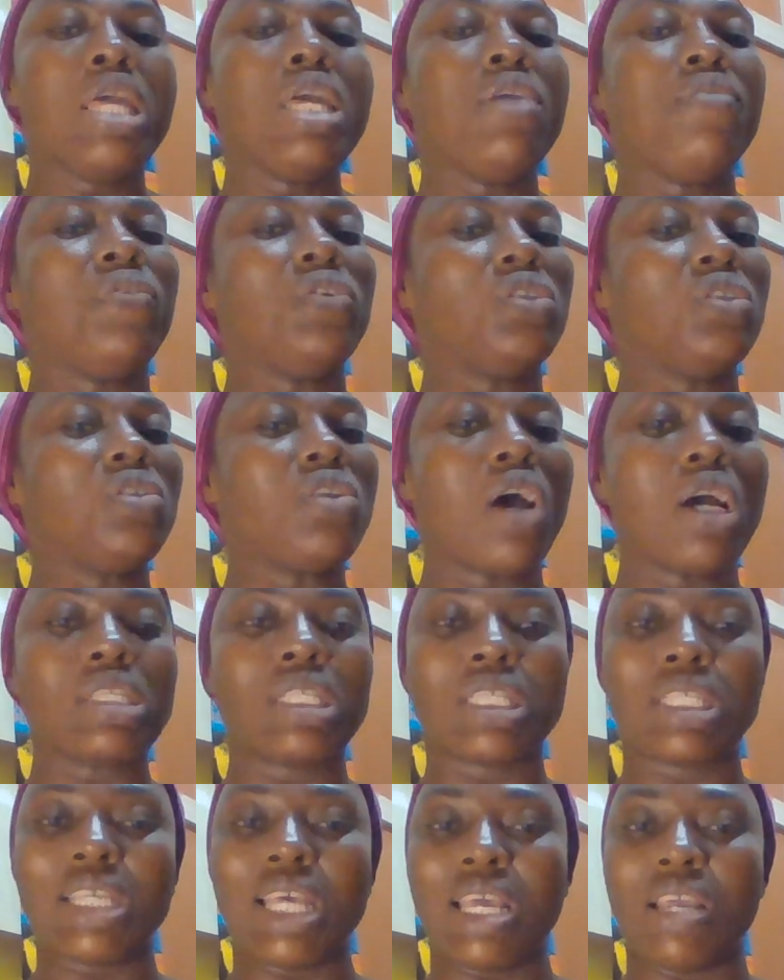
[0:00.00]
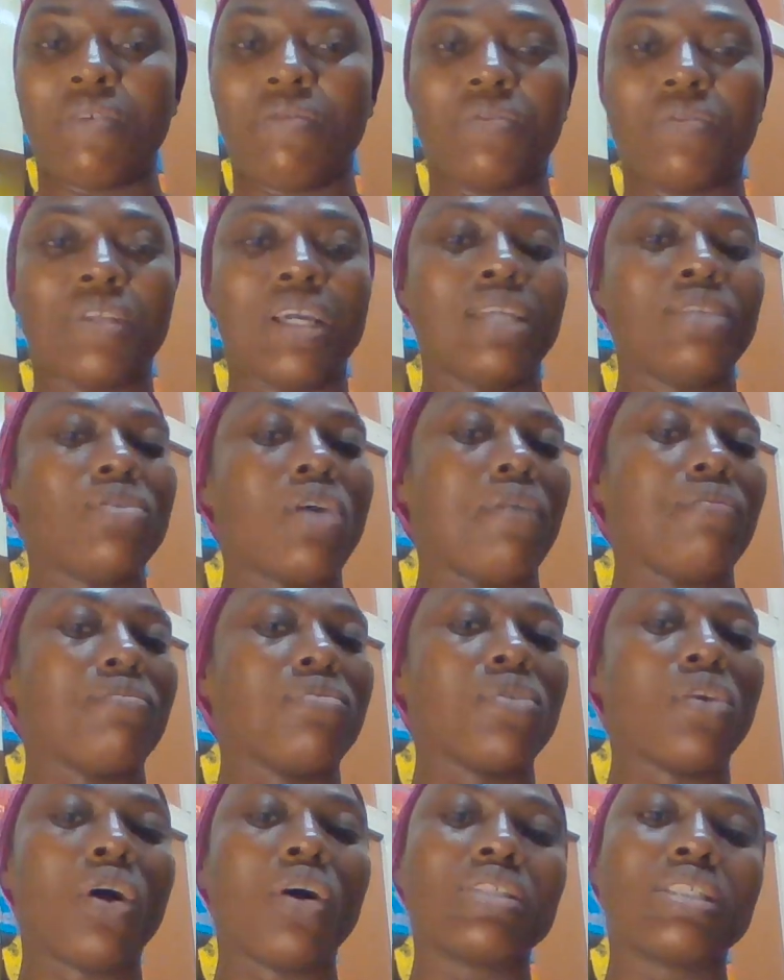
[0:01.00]
If you do not save, then you have
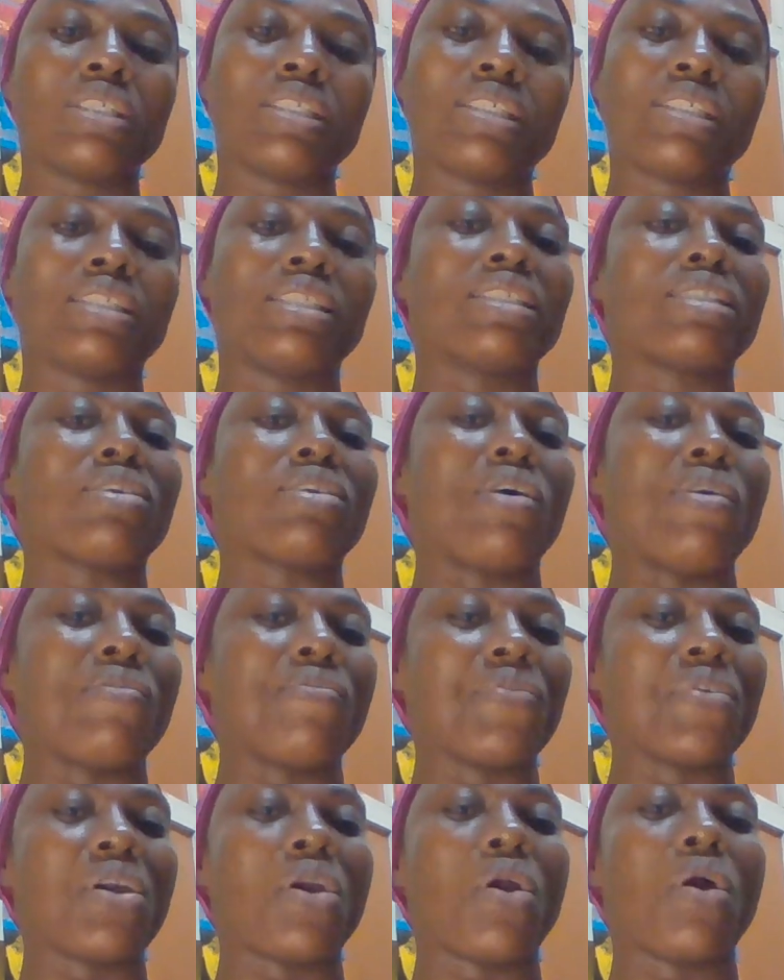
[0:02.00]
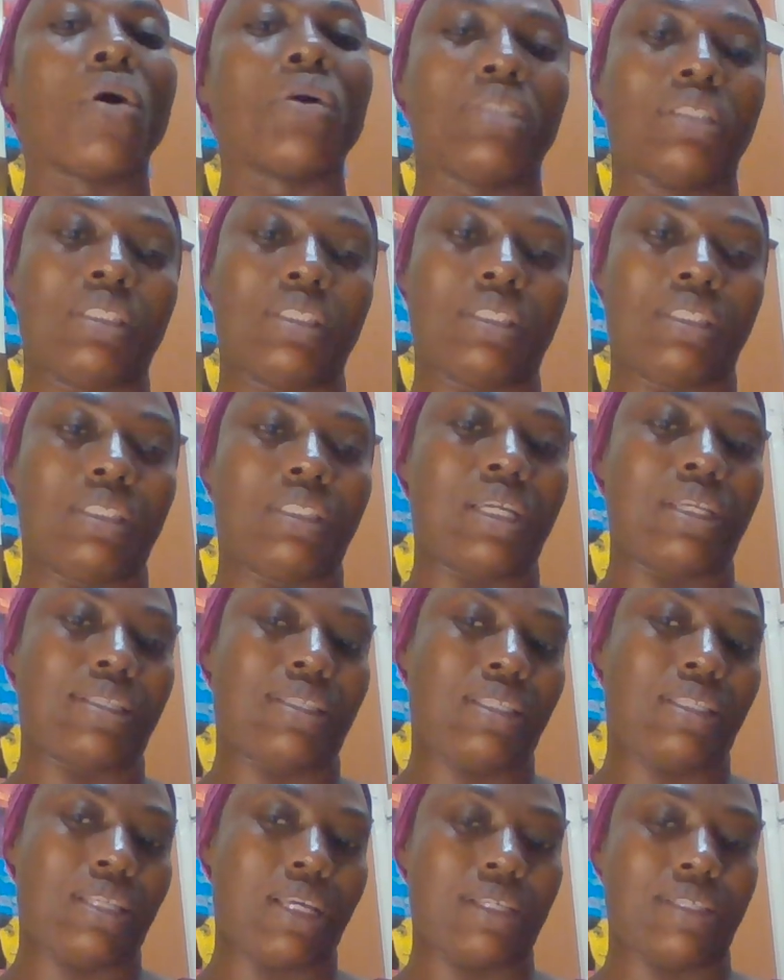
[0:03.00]
not configured the
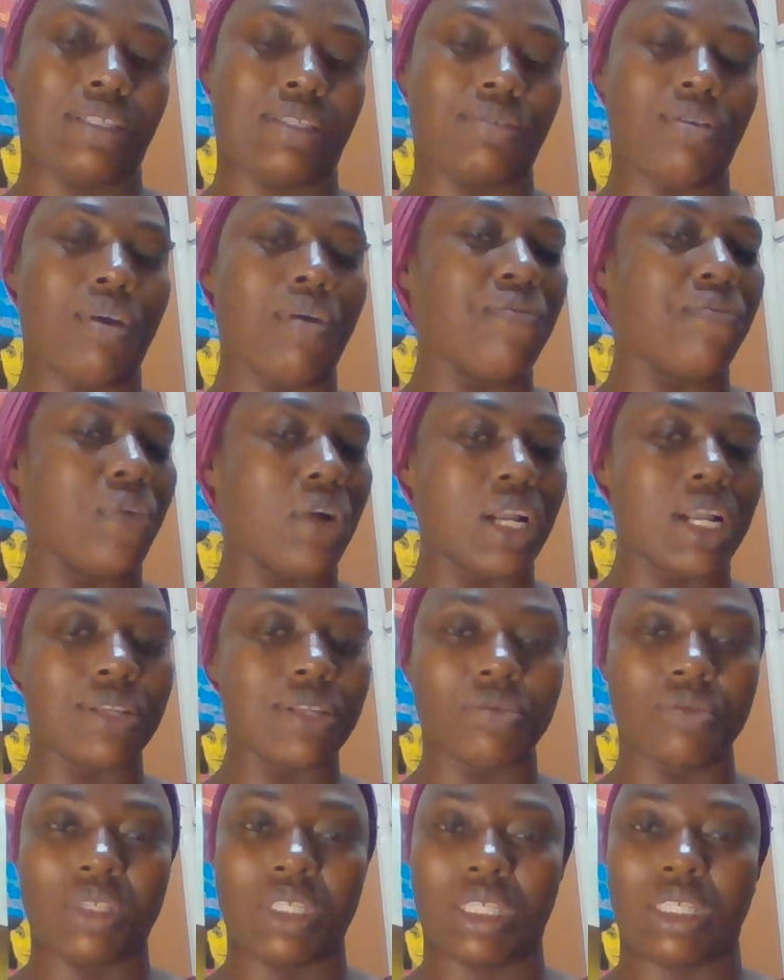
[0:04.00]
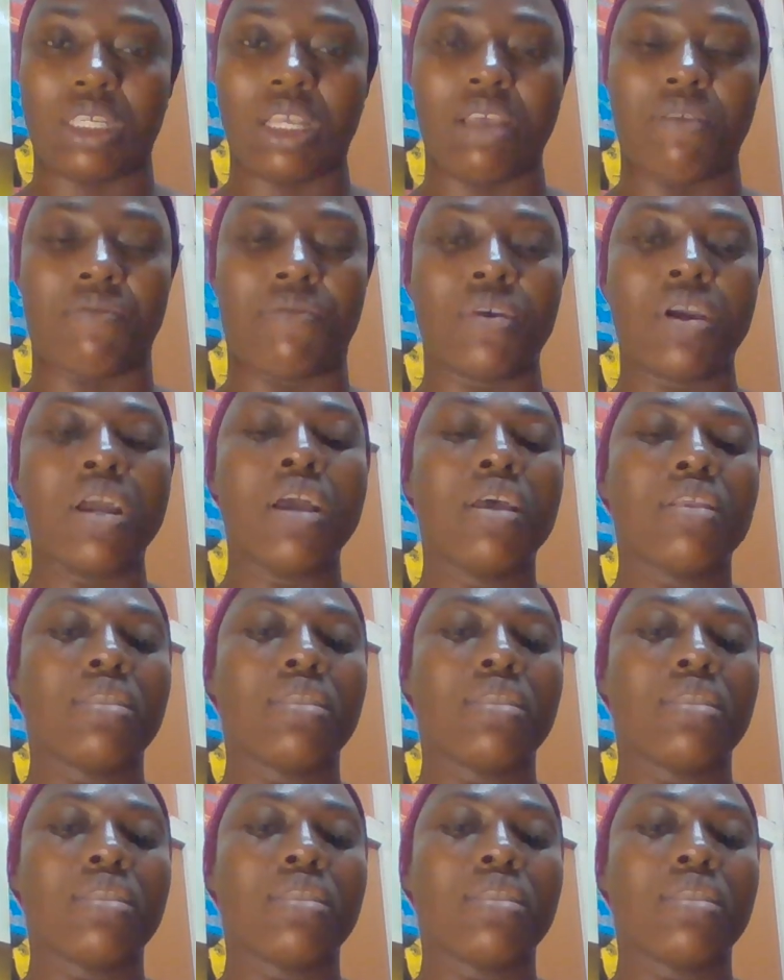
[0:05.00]
test. Don't forget to save.